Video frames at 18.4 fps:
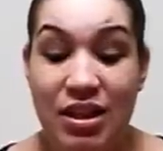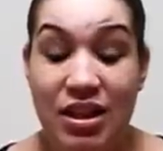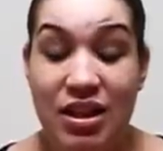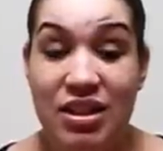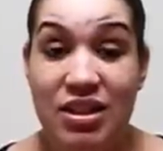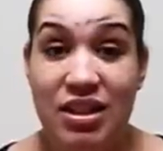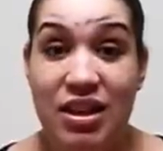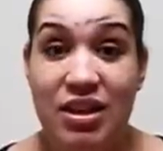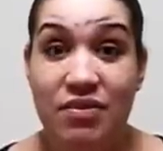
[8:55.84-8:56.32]

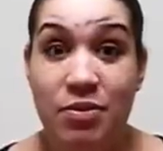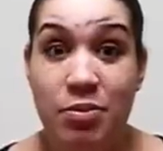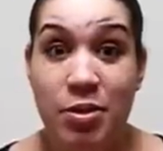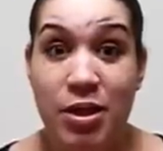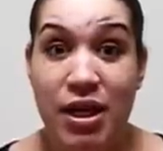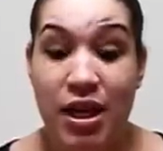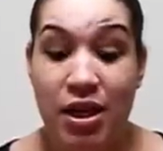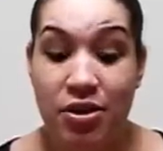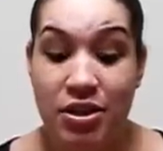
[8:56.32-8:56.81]
because I have a
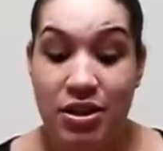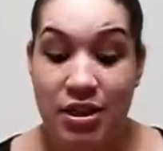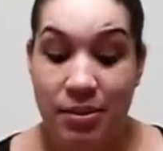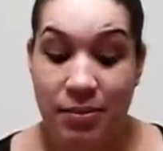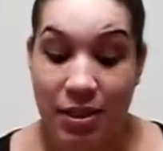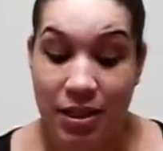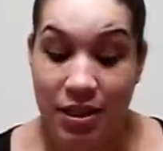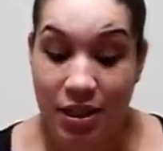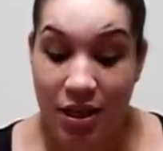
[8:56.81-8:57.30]
pretty hairy
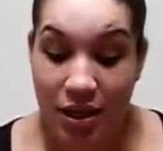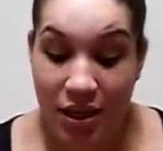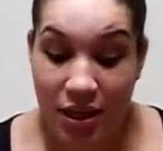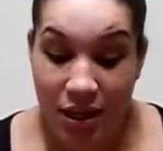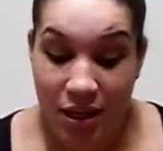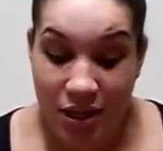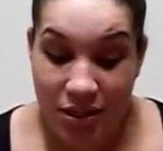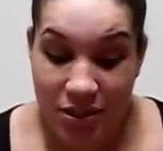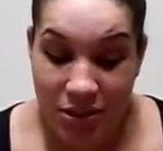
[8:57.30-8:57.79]
stomach.
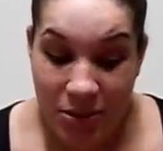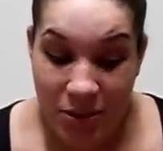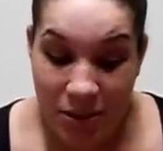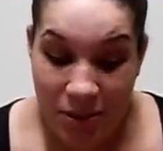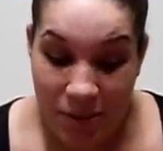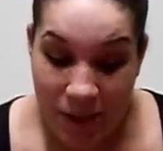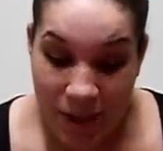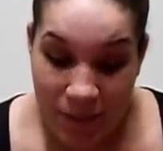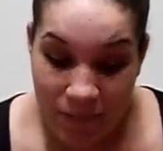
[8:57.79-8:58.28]
So
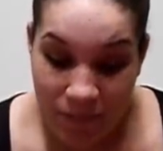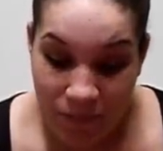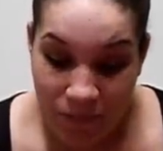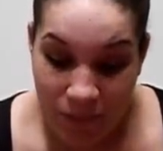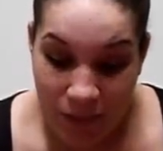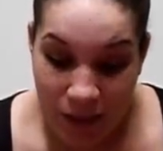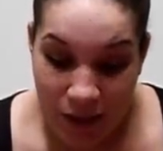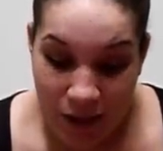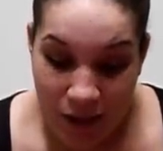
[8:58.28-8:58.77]
anyway,
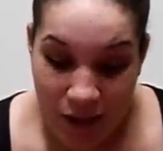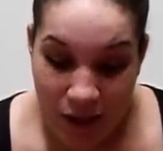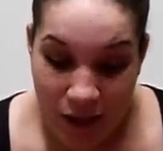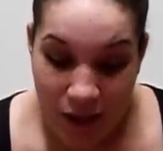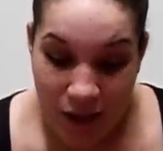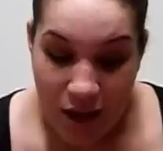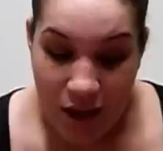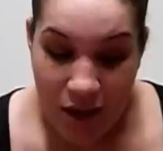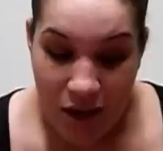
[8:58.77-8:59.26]

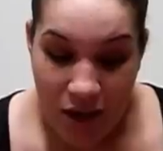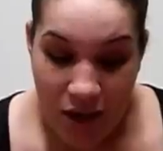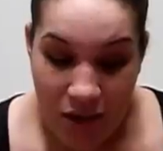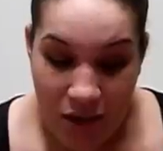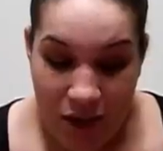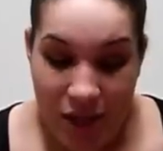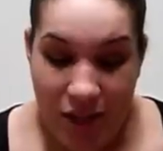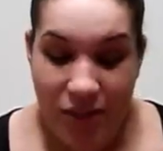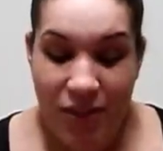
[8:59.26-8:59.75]

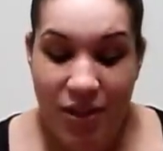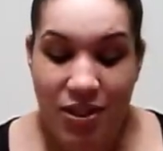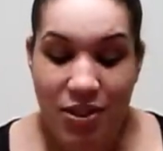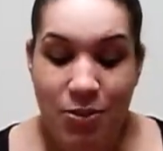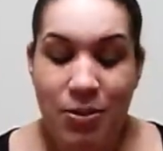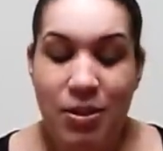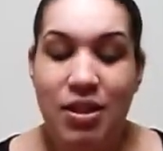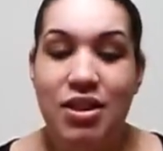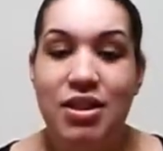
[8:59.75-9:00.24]
okay, this
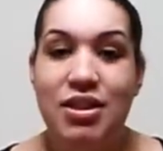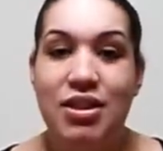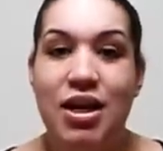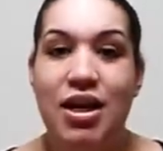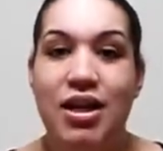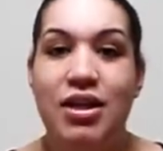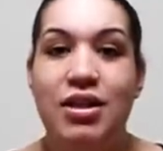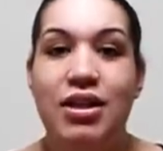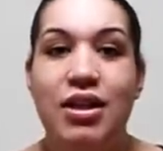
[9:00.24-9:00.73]
one is
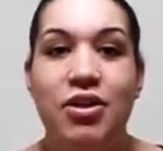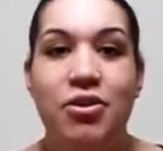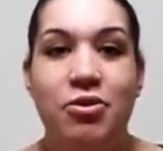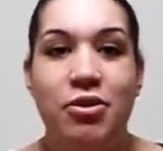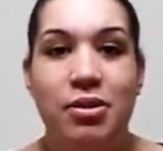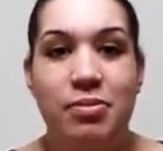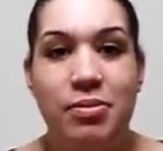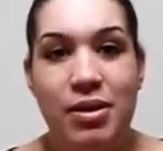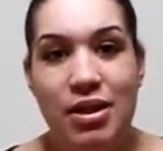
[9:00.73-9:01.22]
kind of like
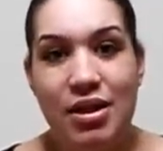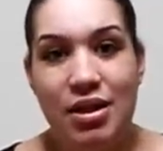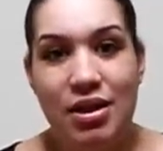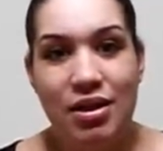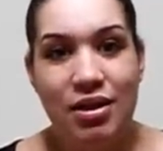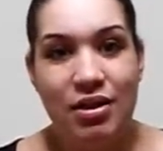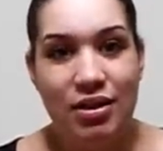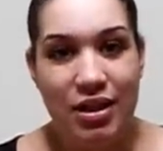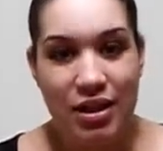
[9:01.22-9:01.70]

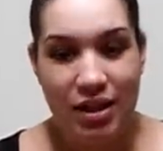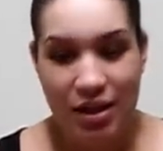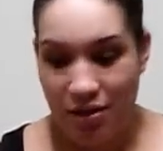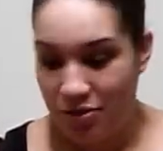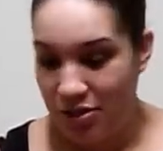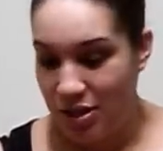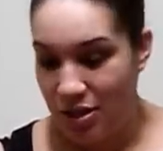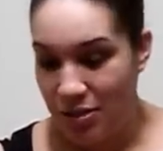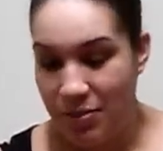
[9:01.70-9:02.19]
creepy. Like I
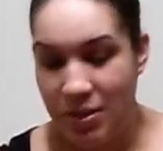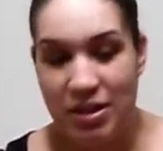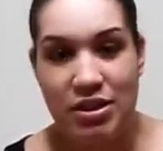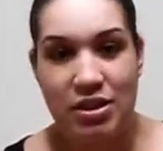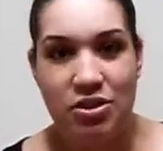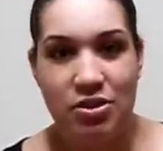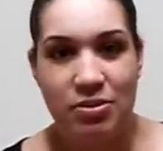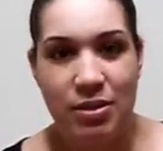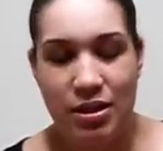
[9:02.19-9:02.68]
was telling my
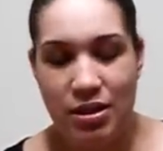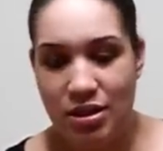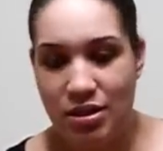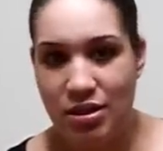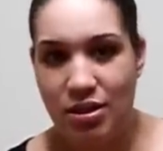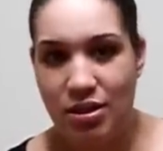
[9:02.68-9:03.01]
sister about this